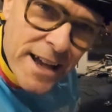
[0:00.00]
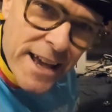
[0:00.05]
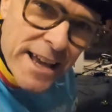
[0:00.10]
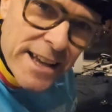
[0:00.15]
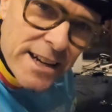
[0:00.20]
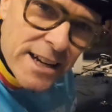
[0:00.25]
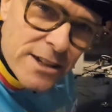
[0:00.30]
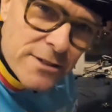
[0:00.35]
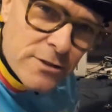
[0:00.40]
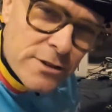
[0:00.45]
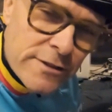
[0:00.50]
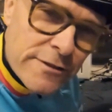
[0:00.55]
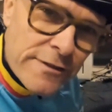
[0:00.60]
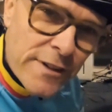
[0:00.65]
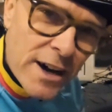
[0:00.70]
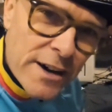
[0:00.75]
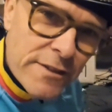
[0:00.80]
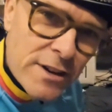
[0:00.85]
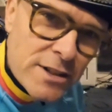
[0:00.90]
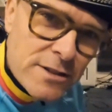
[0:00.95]
$800,
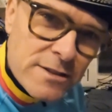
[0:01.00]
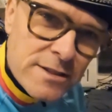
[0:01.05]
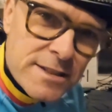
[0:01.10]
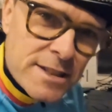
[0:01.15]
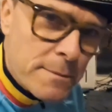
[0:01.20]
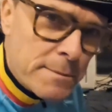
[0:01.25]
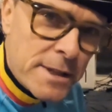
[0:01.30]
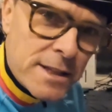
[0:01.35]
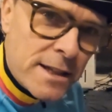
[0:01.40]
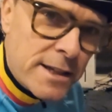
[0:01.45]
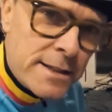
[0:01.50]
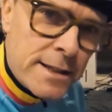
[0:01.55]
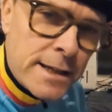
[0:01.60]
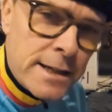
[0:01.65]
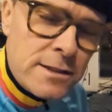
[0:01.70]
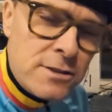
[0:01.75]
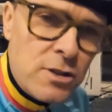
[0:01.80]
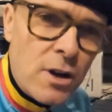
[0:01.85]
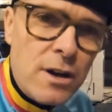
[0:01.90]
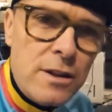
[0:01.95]
$500, something like
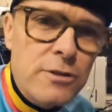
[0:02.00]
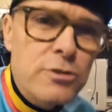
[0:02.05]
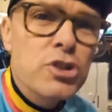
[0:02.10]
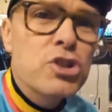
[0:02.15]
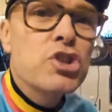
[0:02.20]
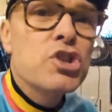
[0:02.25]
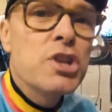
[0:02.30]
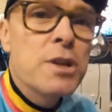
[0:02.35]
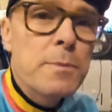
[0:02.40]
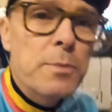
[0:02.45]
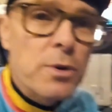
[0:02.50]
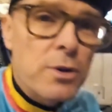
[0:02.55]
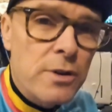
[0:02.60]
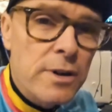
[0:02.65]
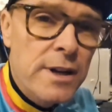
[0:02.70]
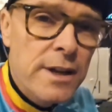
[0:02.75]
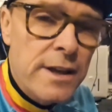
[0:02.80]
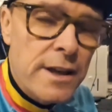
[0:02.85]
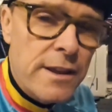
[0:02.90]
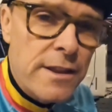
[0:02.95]
that, dollars
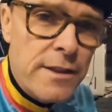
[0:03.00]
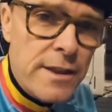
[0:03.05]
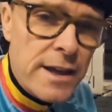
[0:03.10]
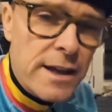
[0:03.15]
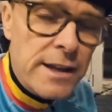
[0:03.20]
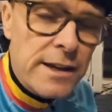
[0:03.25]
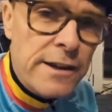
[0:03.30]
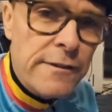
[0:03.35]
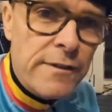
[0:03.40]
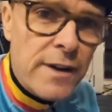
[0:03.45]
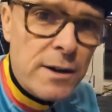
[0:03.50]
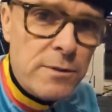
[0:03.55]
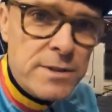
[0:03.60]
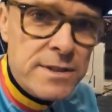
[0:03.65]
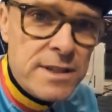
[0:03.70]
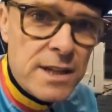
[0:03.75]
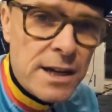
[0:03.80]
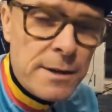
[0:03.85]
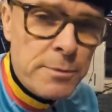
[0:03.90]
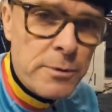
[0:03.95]
cheaper than if I was
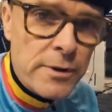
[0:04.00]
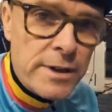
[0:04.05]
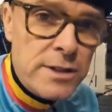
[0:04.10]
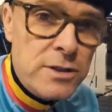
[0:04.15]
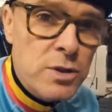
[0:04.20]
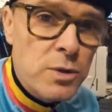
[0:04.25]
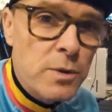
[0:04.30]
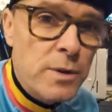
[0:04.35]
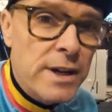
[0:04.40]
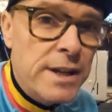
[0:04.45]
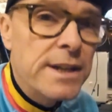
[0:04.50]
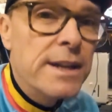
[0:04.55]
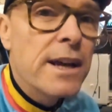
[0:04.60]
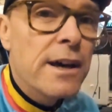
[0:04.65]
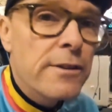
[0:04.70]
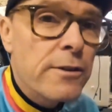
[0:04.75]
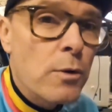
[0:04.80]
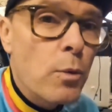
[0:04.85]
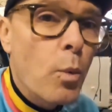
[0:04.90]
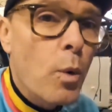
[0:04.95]
to upgrade to
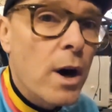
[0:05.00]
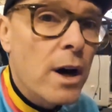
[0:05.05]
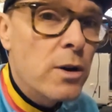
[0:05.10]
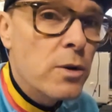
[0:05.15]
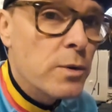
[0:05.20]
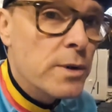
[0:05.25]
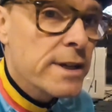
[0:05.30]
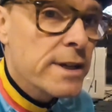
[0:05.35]
another Wahoo